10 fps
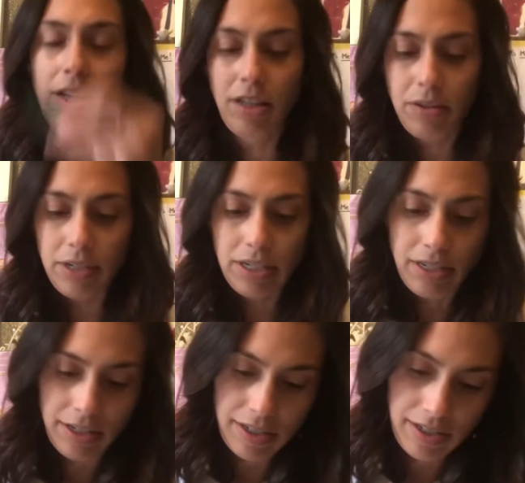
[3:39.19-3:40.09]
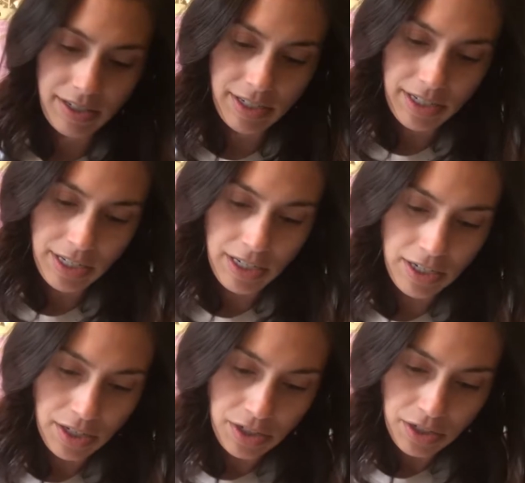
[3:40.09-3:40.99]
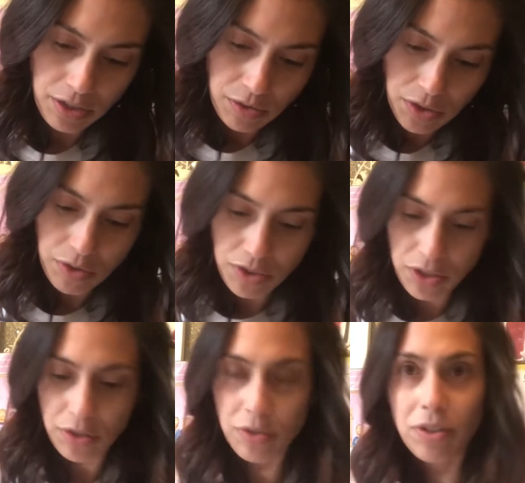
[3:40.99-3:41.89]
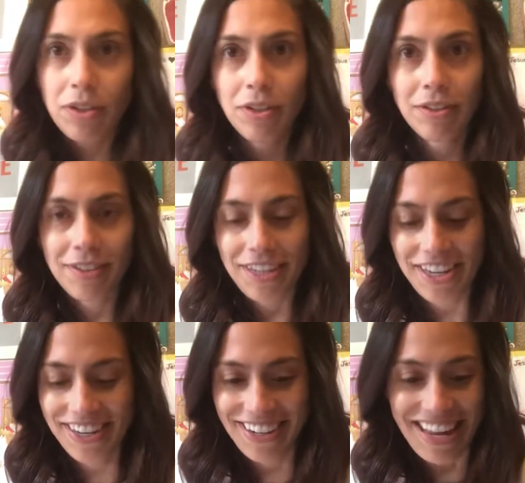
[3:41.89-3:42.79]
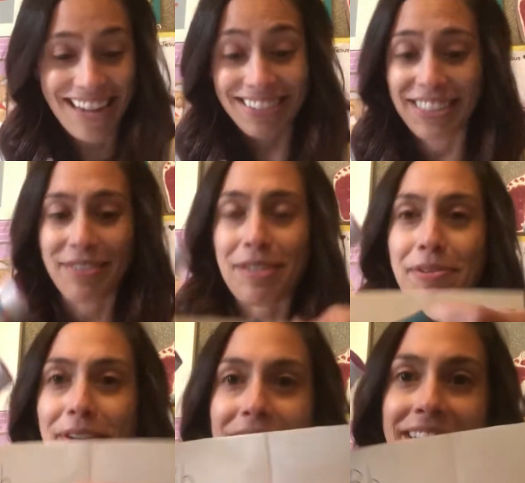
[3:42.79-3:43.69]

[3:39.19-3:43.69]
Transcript: Glue it. Doot, doot, doot. Can't see what I'm doing.